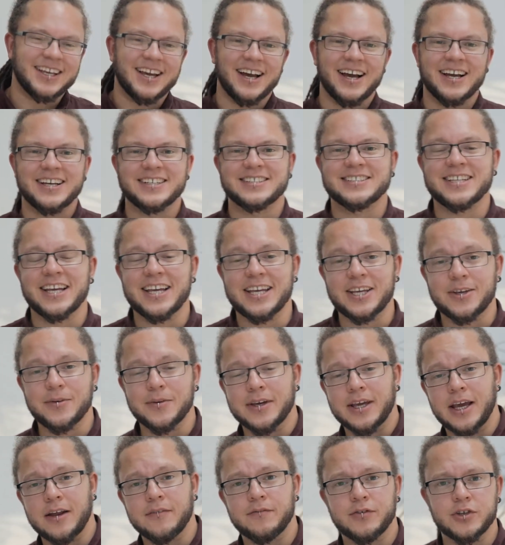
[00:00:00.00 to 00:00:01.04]
guys, thank you
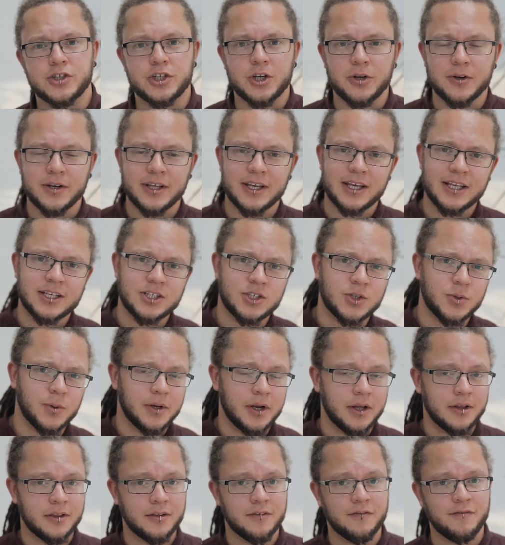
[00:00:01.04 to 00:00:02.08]
again for tuning in to
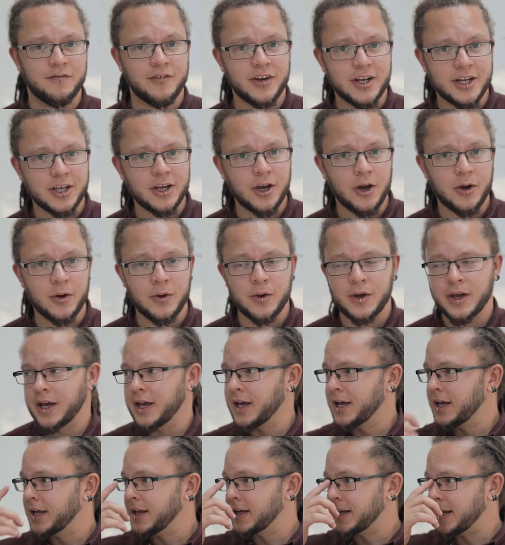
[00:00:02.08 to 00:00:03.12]
another video.
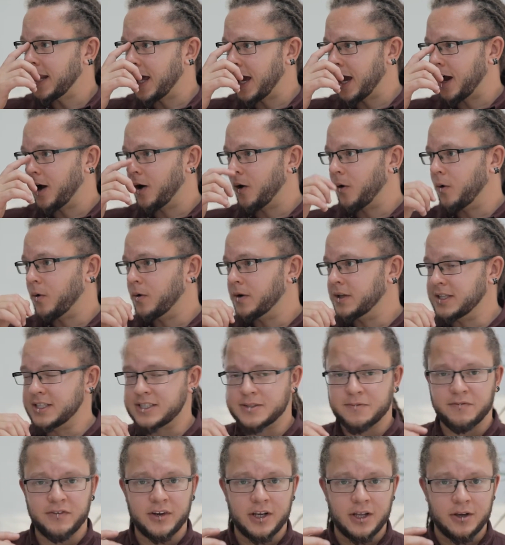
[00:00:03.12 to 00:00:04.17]
Now
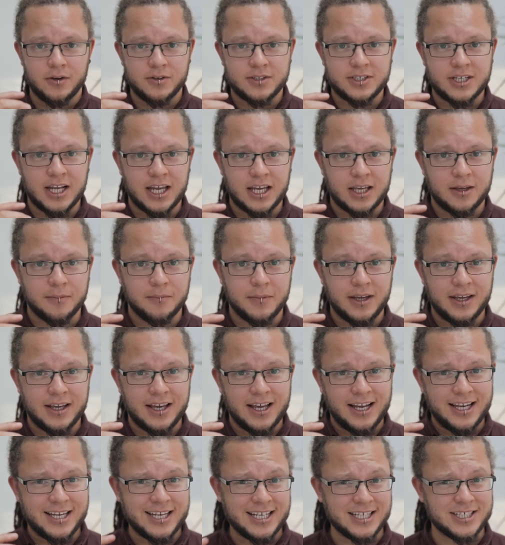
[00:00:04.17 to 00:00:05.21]
this video has taken me
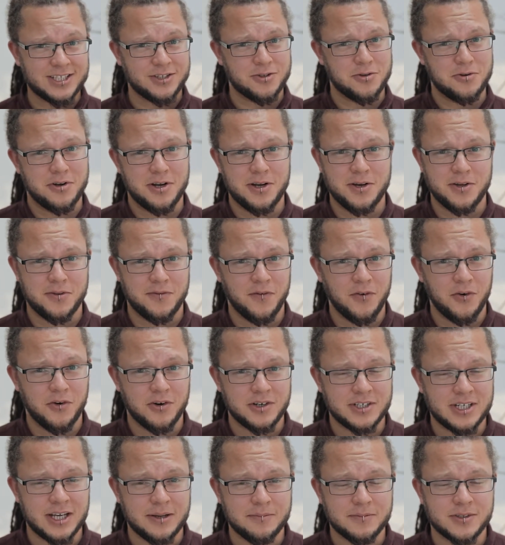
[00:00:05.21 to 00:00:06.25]
at least 3 or 4
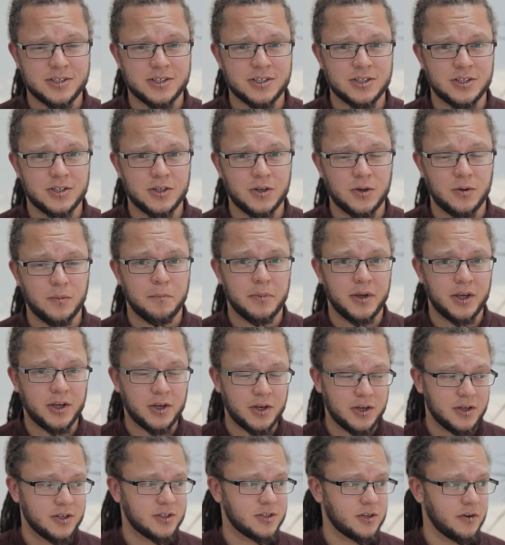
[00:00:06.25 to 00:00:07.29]
attempts to do
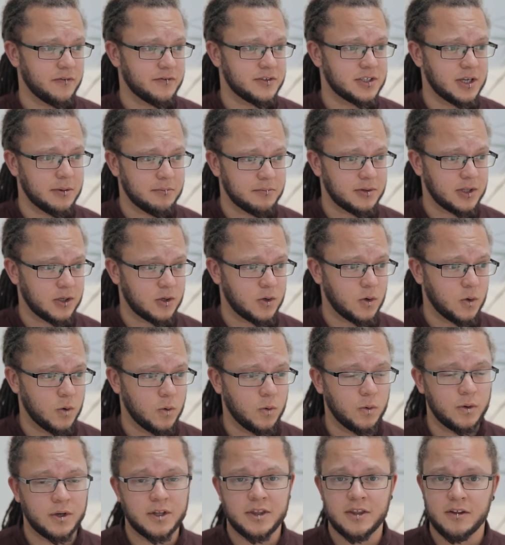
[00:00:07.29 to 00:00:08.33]
because of something
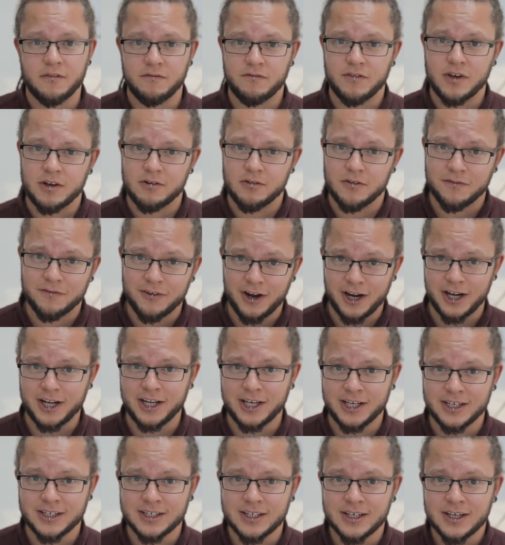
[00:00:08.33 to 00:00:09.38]
called the fear of
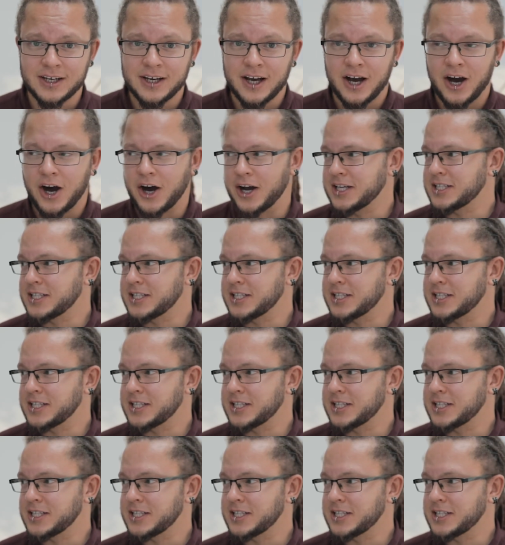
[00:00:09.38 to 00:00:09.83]
failure. I